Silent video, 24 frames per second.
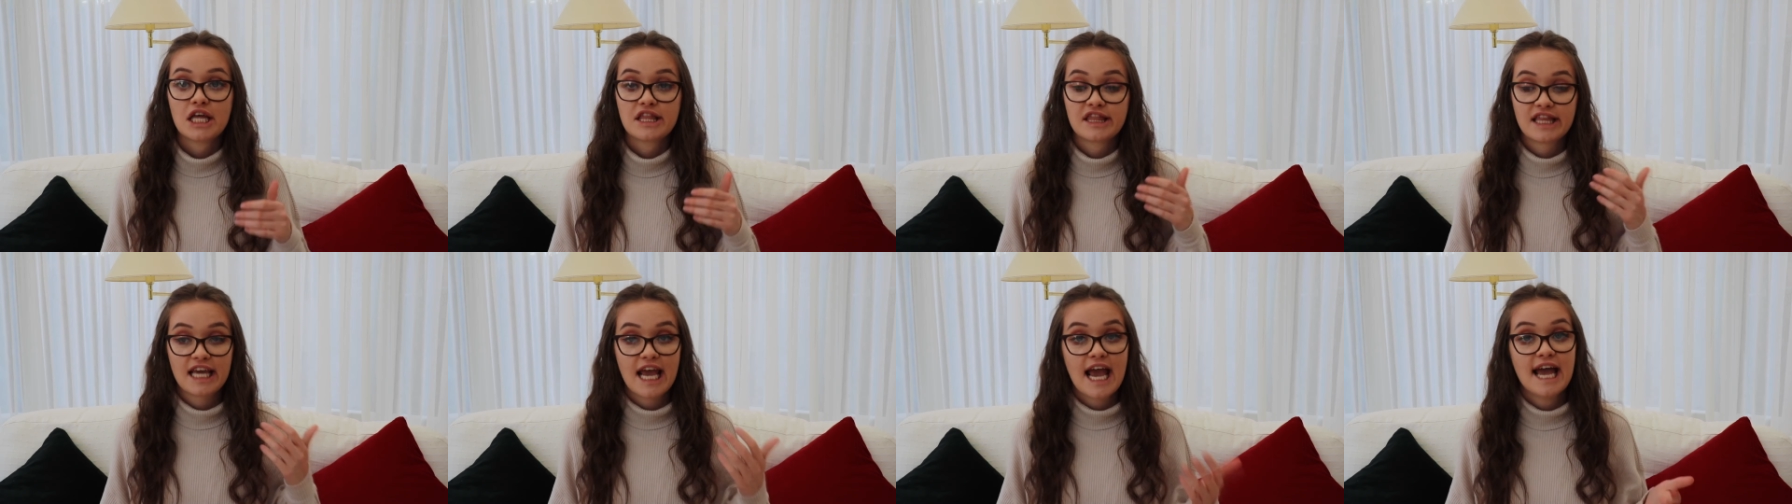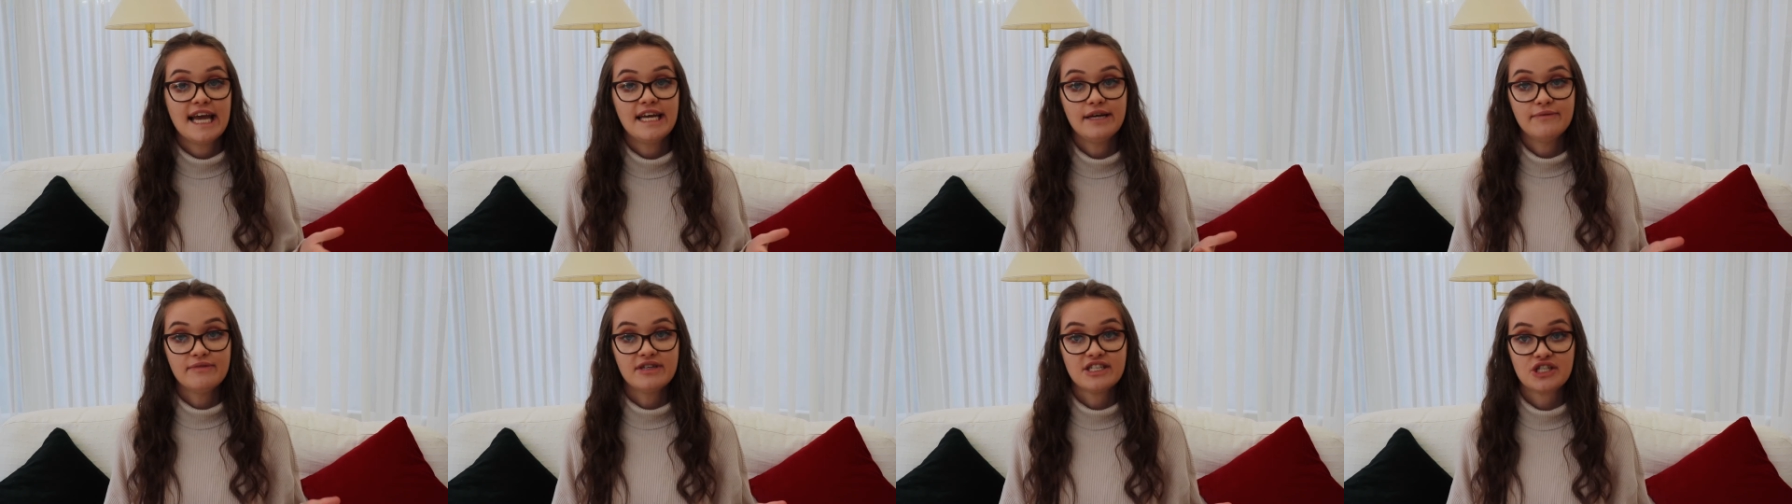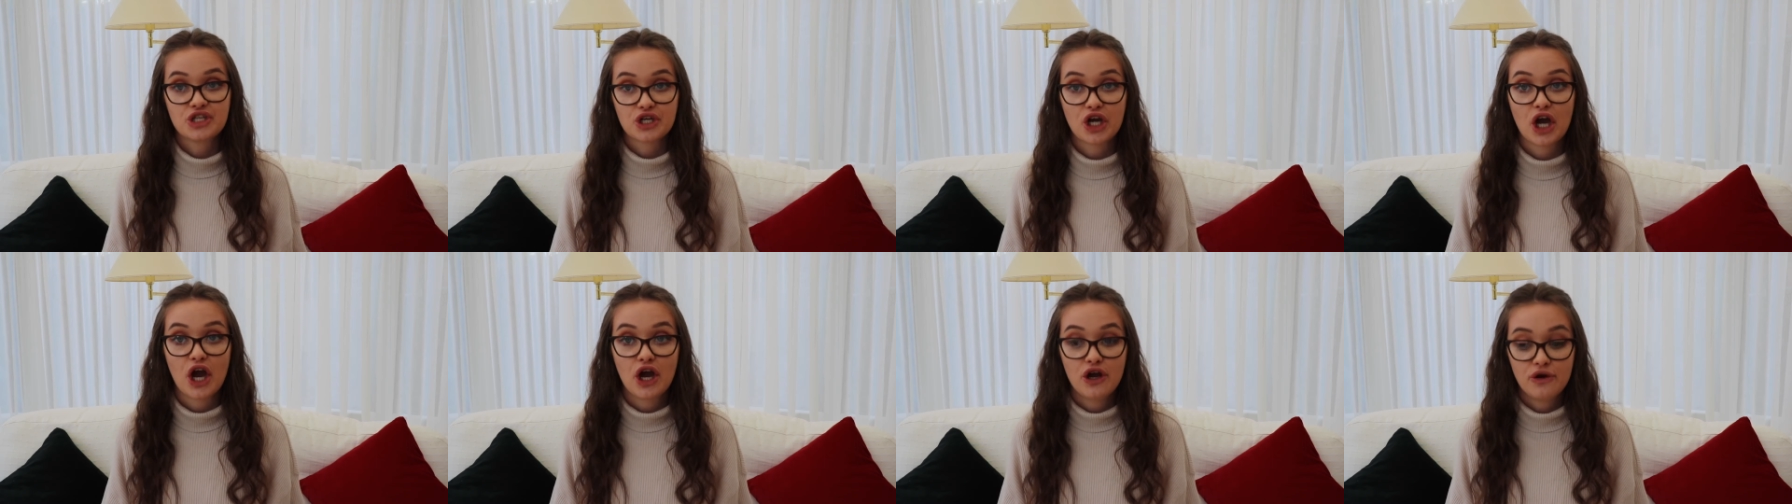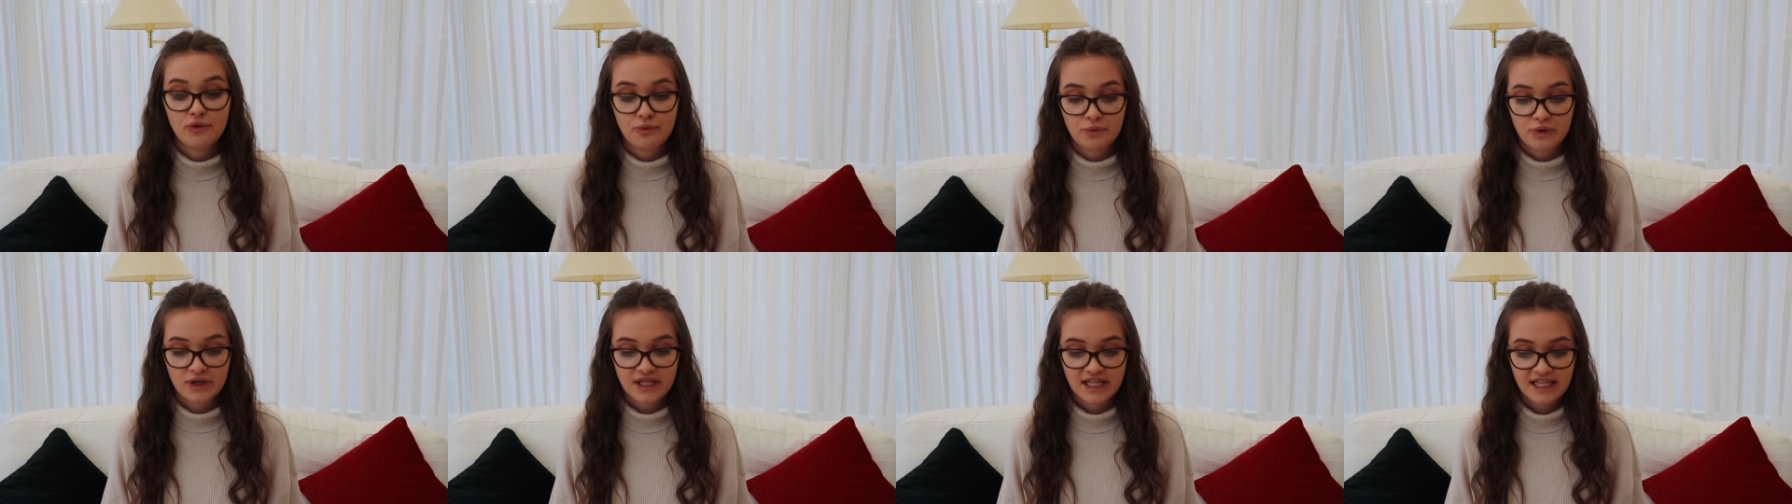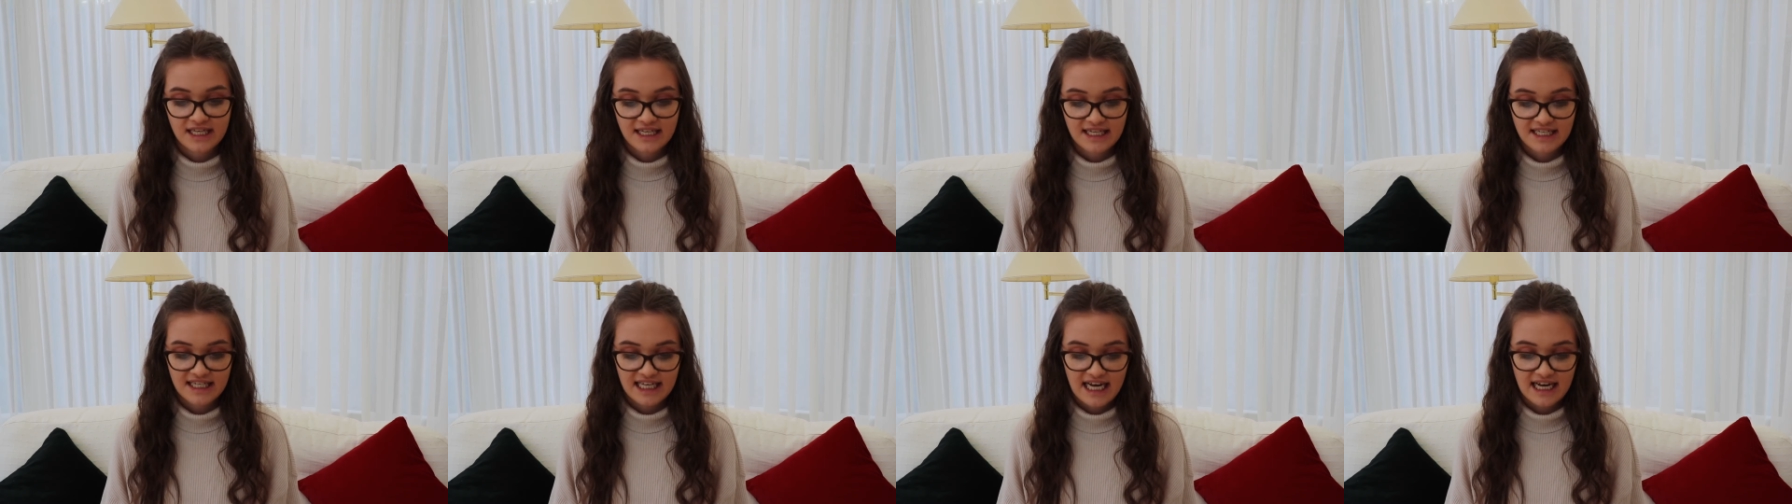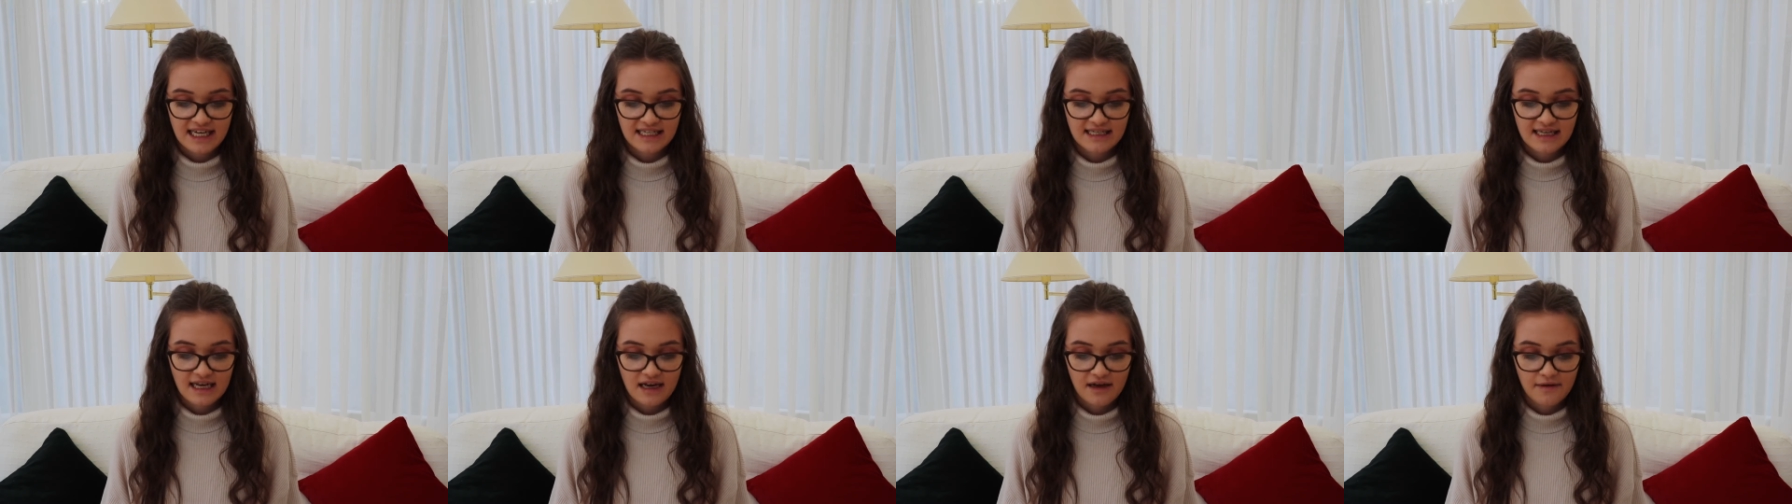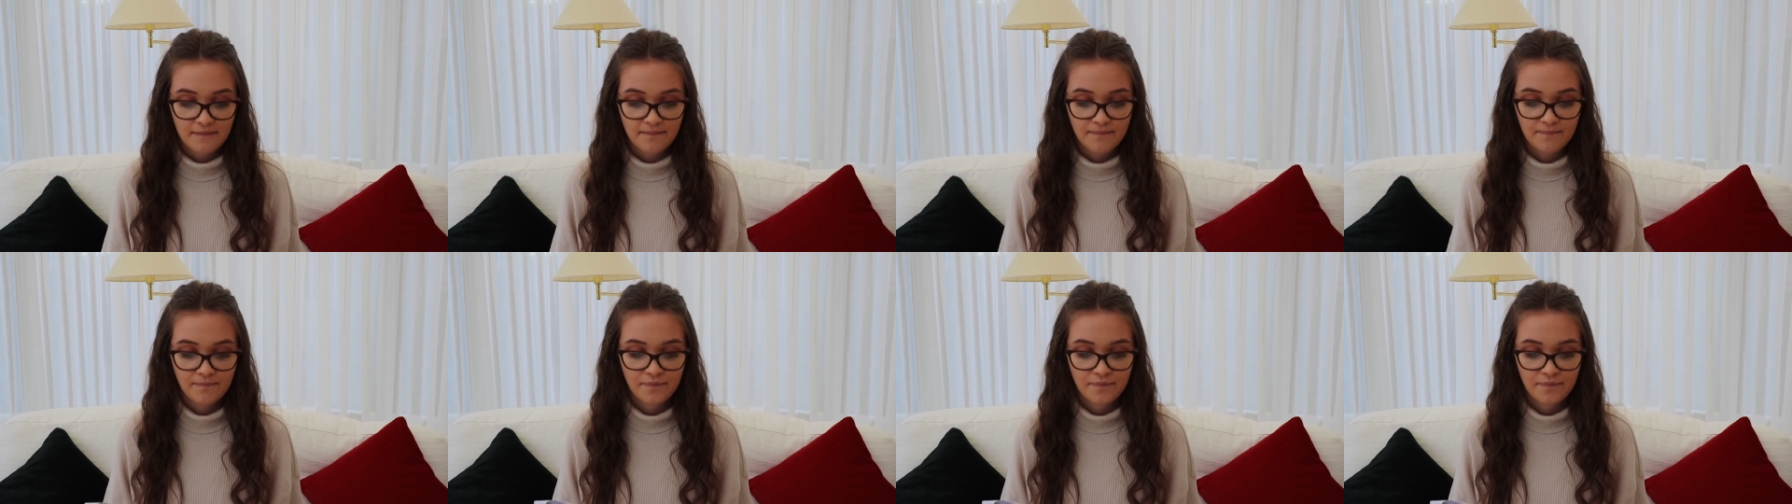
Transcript: The aim is to cope with the disaster.